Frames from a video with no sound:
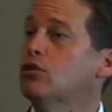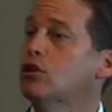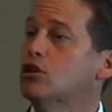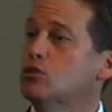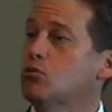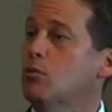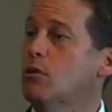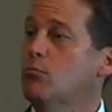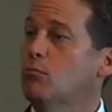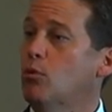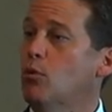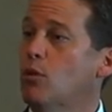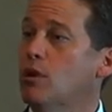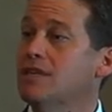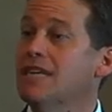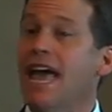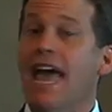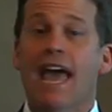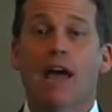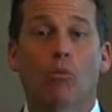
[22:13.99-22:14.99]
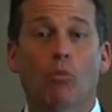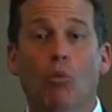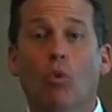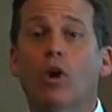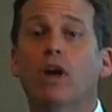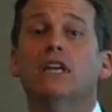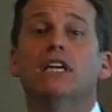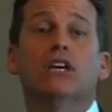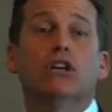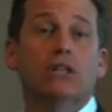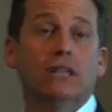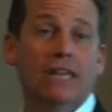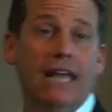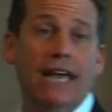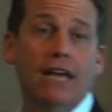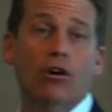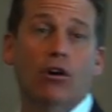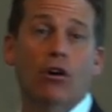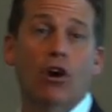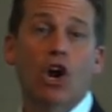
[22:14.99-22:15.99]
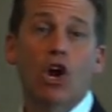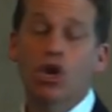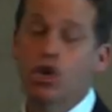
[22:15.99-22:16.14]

to the twin boys, and 1 year later,